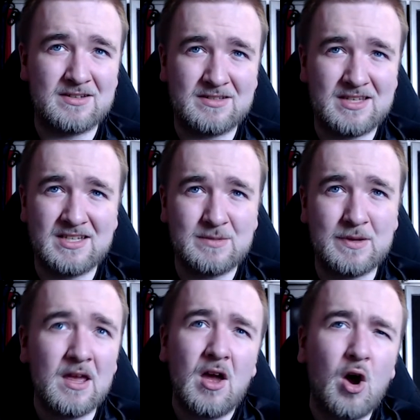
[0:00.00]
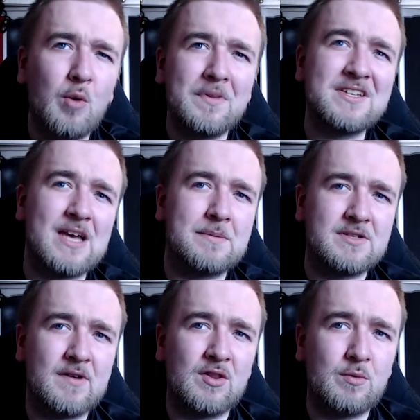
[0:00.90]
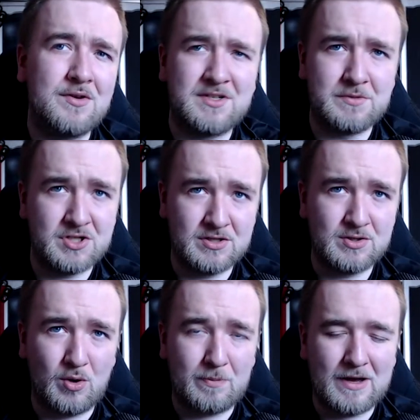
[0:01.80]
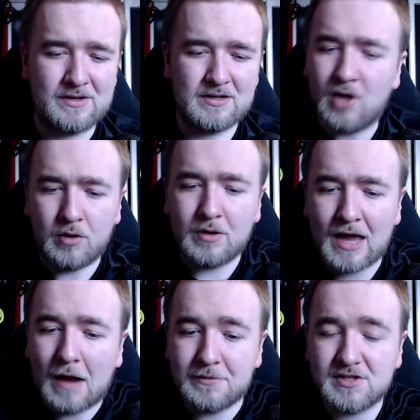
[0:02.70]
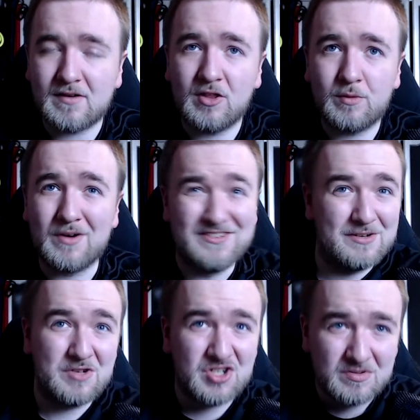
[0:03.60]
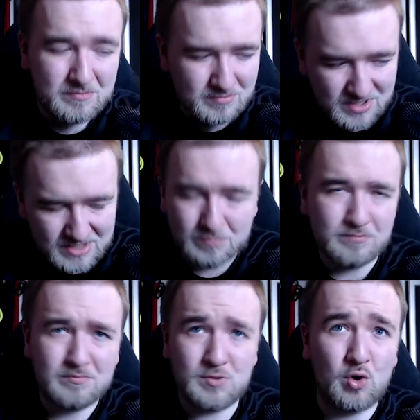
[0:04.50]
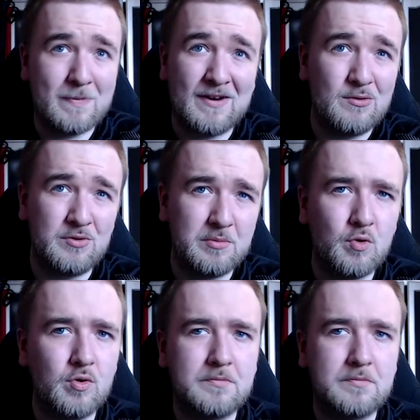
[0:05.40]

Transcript: Tends to be, oh, but this happens around the world, so we shouldn't talk about it. No, it happens around the world, so we should talk about it all the more.